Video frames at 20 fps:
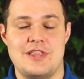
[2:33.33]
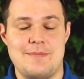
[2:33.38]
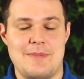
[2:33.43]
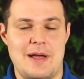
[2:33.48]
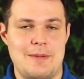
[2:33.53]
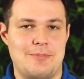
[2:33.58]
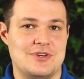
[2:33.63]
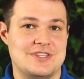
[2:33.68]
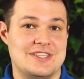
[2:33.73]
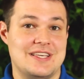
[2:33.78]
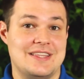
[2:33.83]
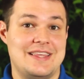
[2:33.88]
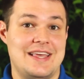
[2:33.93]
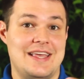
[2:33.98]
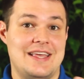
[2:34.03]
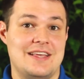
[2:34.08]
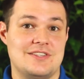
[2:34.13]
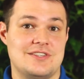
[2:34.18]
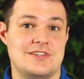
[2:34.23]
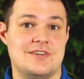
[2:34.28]
They might present
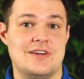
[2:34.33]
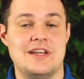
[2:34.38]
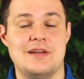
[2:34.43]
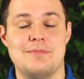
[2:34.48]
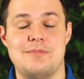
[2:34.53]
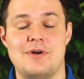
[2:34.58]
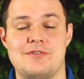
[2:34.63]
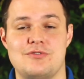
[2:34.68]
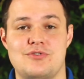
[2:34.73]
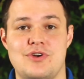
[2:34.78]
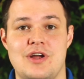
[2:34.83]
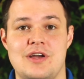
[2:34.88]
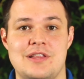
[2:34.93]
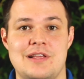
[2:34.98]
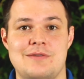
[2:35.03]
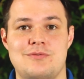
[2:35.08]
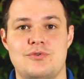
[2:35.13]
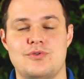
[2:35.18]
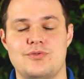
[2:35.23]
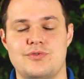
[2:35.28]
the answer in above ground
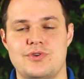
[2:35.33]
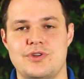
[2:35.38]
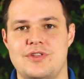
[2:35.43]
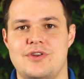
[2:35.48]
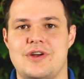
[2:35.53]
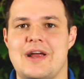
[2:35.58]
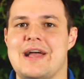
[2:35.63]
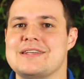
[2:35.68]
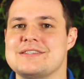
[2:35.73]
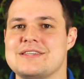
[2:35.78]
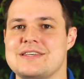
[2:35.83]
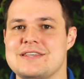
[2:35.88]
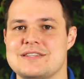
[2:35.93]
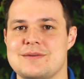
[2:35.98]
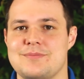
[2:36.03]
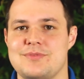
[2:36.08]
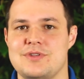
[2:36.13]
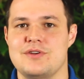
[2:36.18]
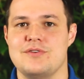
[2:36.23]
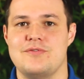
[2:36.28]
level when really they're asking
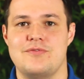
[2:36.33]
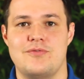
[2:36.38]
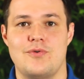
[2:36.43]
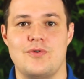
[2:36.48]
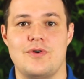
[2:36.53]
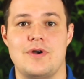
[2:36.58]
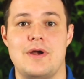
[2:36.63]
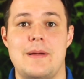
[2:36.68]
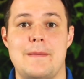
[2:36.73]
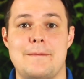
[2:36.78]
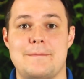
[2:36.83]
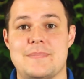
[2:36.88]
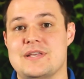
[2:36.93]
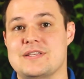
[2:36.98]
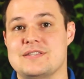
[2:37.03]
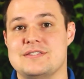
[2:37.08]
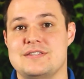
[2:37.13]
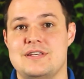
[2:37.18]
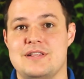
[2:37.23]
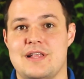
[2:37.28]
something for
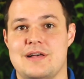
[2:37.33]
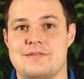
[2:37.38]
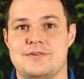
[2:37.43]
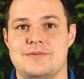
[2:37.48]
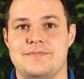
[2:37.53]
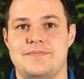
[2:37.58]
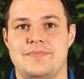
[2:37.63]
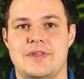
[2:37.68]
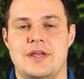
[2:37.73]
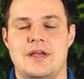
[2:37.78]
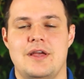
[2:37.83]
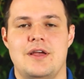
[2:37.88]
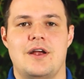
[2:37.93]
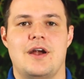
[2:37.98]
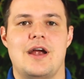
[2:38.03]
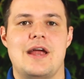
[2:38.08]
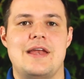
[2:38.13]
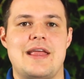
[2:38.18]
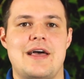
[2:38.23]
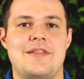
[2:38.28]
mean sea level.
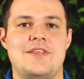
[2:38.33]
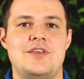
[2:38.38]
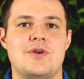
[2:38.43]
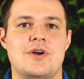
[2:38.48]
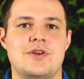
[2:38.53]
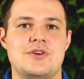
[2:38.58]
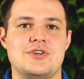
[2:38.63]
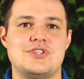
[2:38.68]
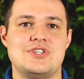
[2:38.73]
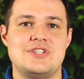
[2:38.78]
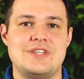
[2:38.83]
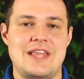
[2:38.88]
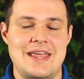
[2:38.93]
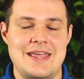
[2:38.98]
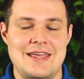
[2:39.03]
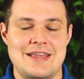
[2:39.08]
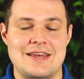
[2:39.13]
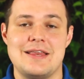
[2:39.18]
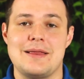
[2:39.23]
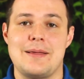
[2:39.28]
All right, now that you
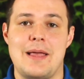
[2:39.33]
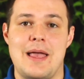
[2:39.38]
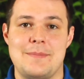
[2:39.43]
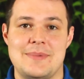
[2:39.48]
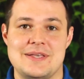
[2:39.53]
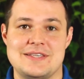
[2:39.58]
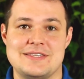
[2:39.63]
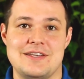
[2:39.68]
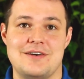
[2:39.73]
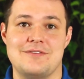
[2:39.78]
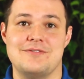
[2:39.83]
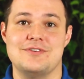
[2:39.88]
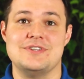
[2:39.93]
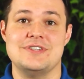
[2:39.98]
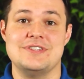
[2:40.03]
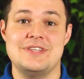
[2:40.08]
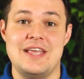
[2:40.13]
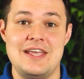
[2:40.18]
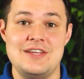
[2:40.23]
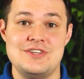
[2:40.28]
understand MSL
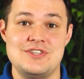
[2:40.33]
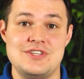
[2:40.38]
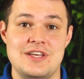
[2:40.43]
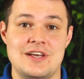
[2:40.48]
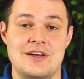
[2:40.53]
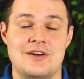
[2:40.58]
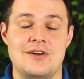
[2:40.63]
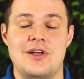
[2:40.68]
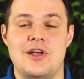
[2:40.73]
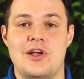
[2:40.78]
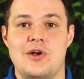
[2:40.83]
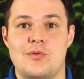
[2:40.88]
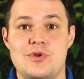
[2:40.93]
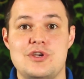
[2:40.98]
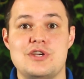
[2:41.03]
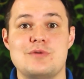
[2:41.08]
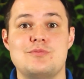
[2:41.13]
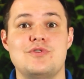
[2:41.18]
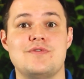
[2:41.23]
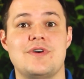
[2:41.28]
versus AGL,
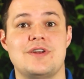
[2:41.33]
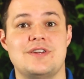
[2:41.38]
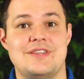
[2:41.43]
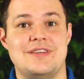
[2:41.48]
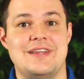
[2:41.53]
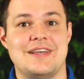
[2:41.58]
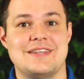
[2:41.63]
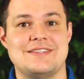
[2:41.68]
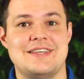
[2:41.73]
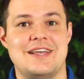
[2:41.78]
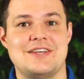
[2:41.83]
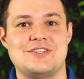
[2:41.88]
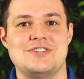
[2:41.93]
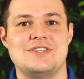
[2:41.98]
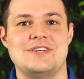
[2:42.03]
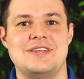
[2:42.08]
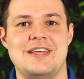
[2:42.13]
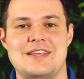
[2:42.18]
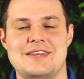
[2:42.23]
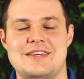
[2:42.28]
we can move on to the next
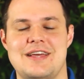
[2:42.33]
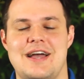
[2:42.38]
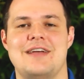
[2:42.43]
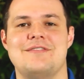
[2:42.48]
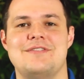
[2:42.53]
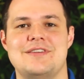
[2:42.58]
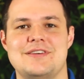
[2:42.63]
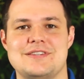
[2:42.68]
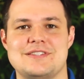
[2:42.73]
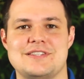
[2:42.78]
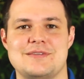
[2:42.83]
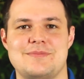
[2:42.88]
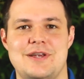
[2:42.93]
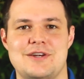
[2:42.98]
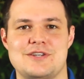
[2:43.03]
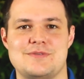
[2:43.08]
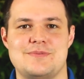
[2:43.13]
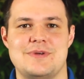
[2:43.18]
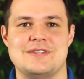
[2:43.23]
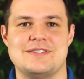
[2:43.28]
section and dive into some
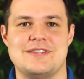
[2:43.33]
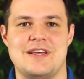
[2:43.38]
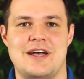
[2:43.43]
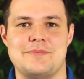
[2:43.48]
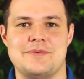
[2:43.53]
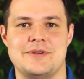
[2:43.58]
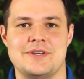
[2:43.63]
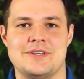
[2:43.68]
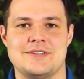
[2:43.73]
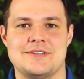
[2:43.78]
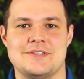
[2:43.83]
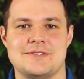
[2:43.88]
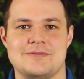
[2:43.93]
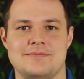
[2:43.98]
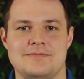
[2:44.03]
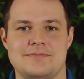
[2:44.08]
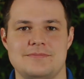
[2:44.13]
airspace topics.